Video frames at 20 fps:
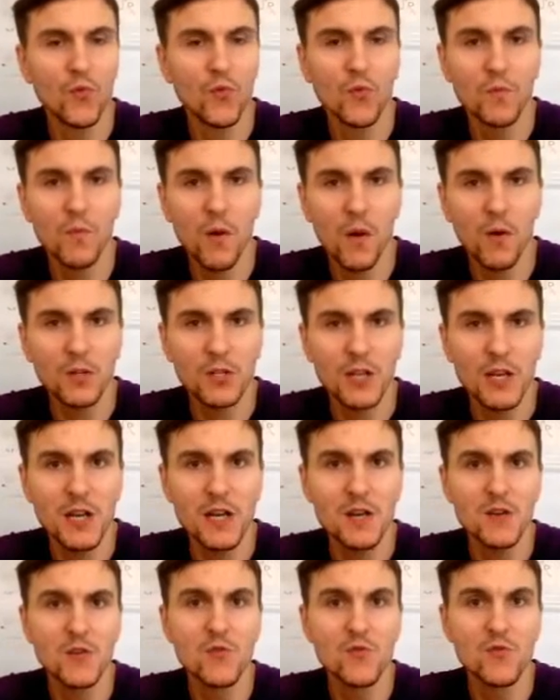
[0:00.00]

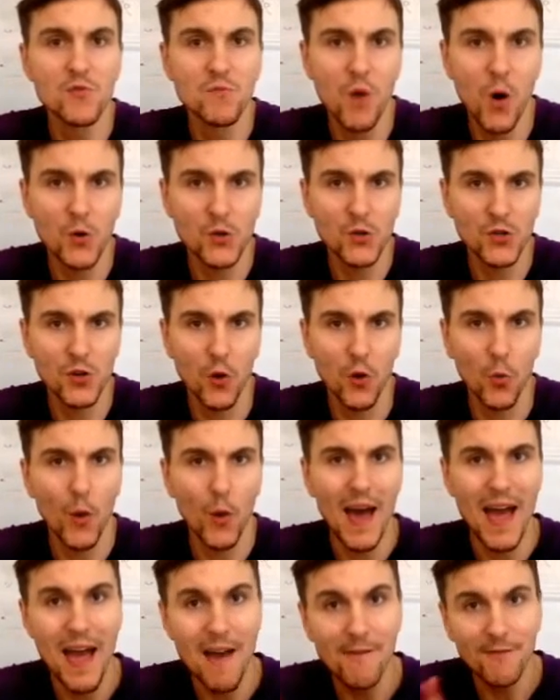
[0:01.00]
mangez, nous mangeons.
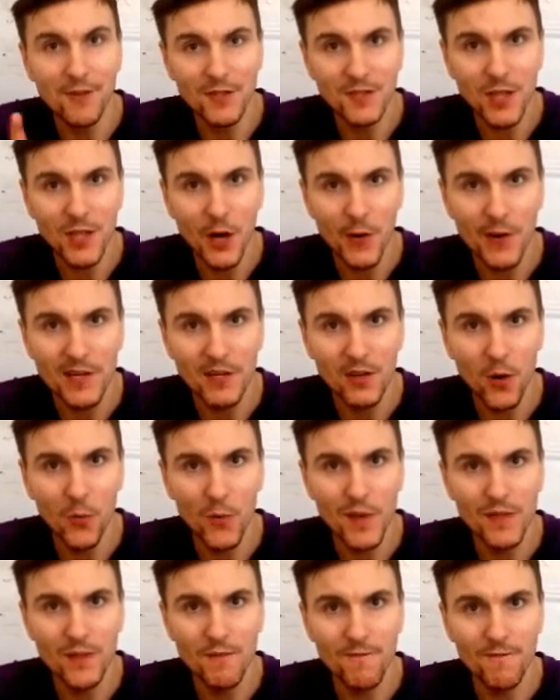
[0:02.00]
Whatever's going on
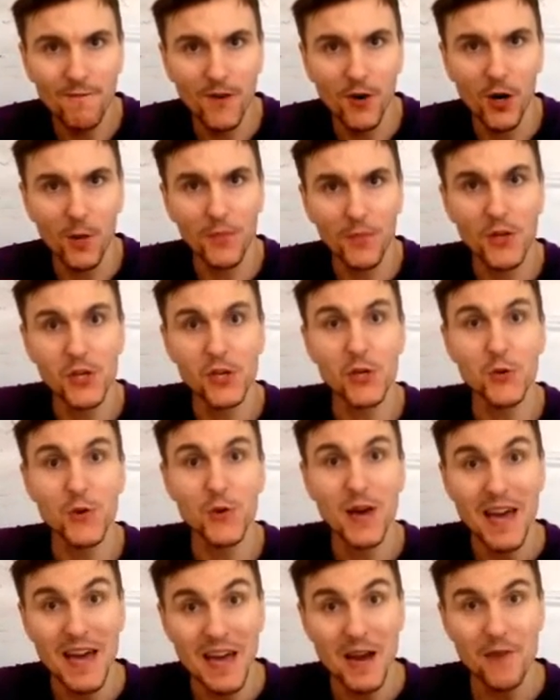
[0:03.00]
with the verb that you
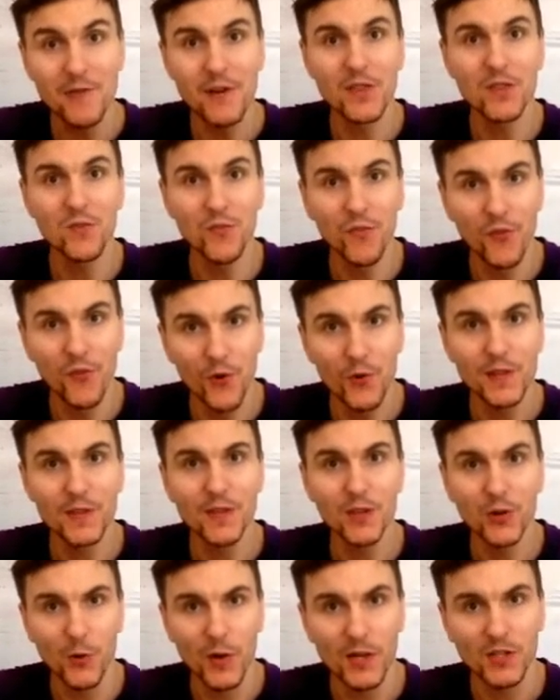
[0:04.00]
hear in the vous in
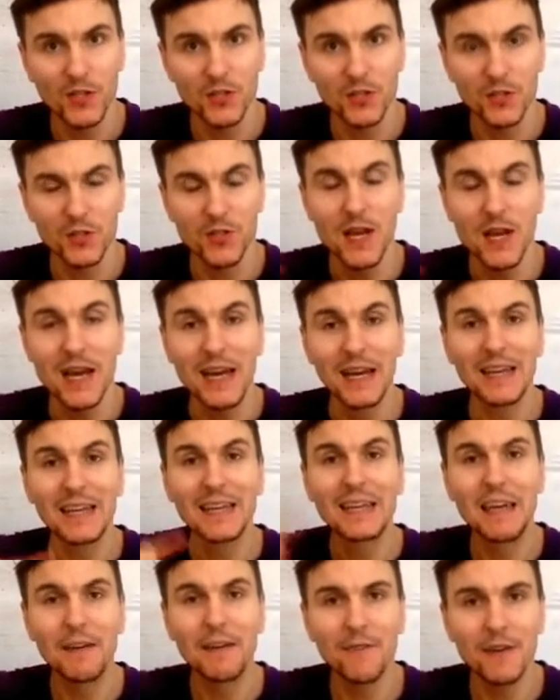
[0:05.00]
the question,
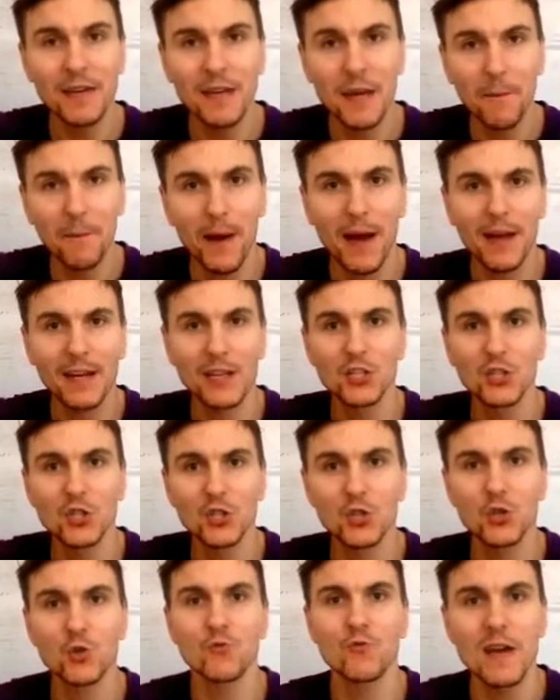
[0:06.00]
giving it back
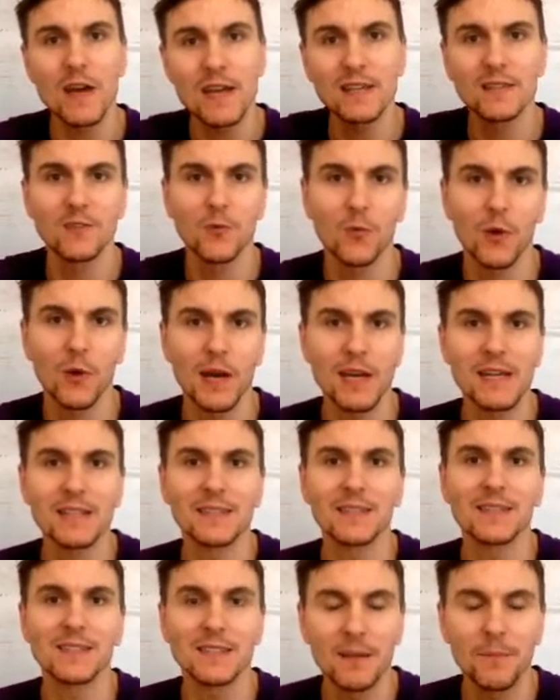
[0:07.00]
straight away is
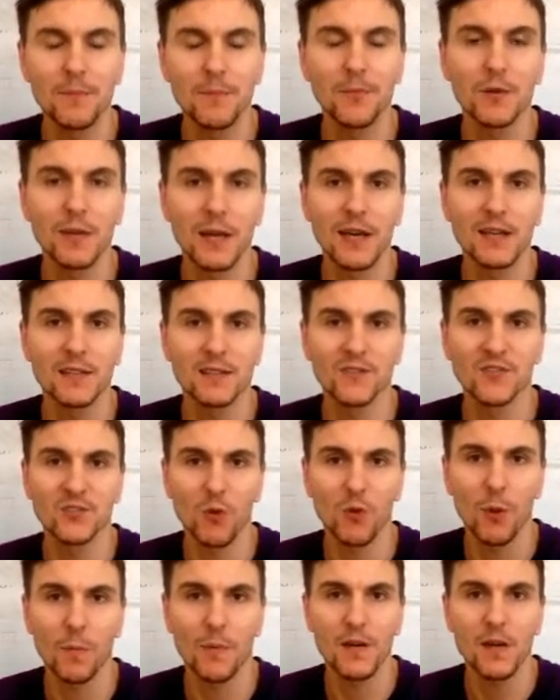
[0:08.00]
a simple case of
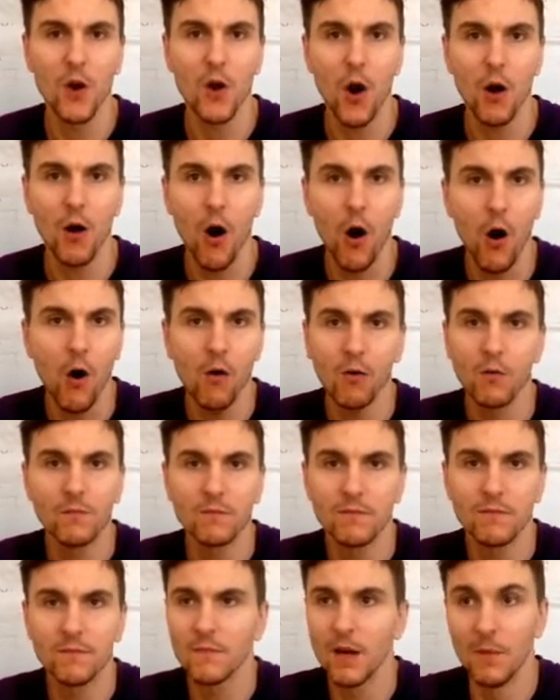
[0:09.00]
swapping on,
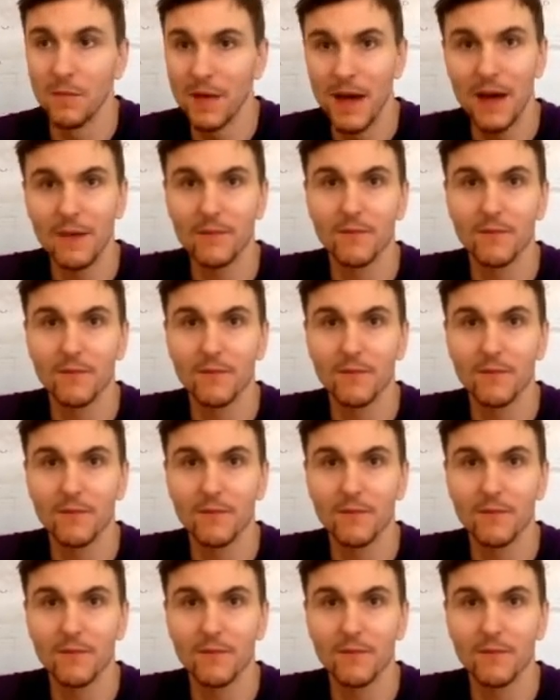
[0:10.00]
a